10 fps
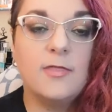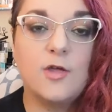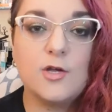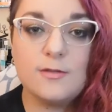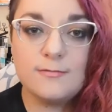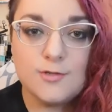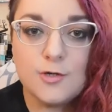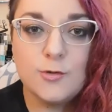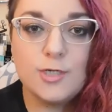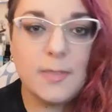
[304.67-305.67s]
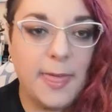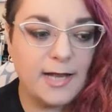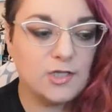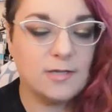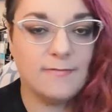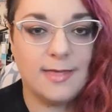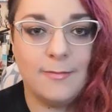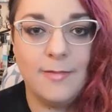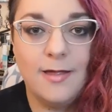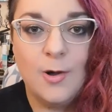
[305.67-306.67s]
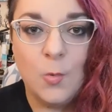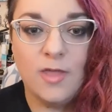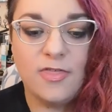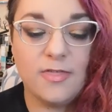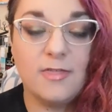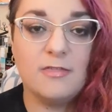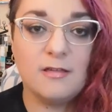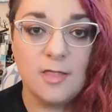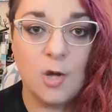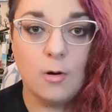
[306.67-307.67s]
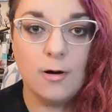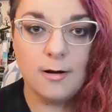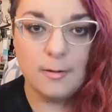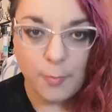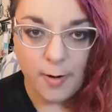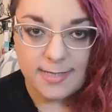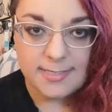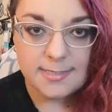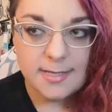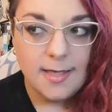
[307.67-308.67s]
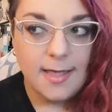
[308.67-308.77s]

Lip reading: So there's usually pictures of them with the lower price.